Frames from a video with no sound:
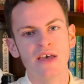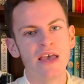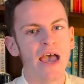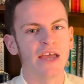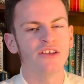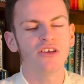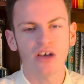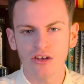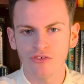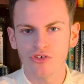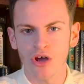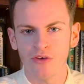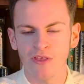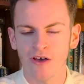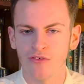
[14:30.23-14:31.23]
And you kind of
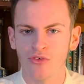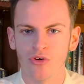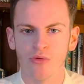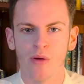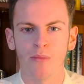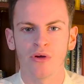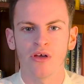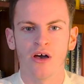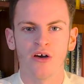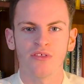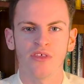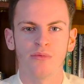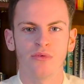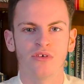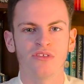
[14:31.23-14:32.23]
know that with Cormac
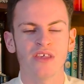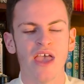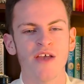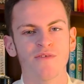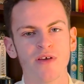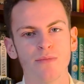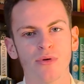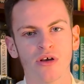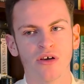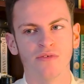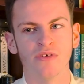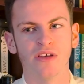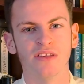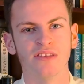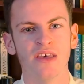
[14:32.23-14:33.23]
McCarthy, because every book of
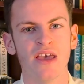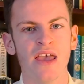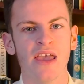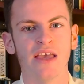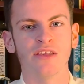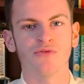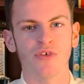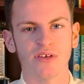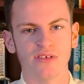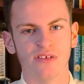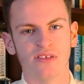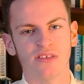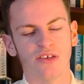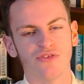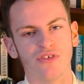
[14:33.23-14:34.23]
his is written in
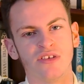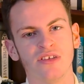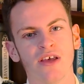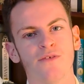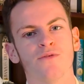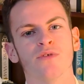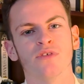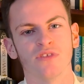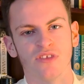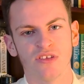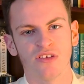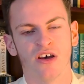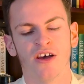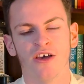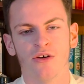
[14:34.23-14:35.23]
such a different
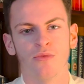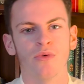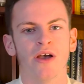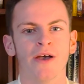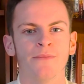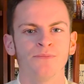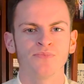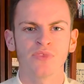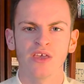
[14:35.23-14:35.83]
style, where